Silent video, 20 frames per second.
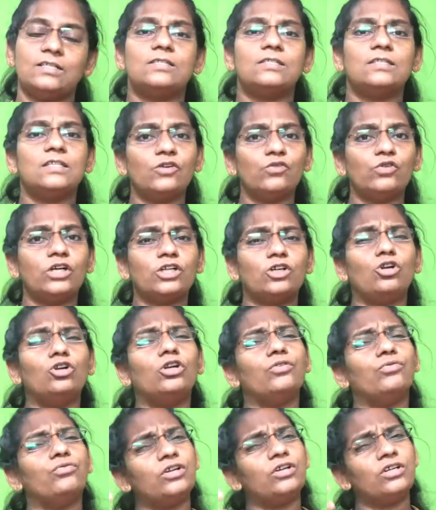they work on
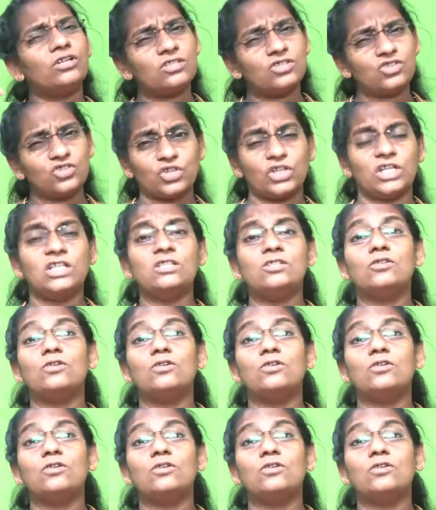different strains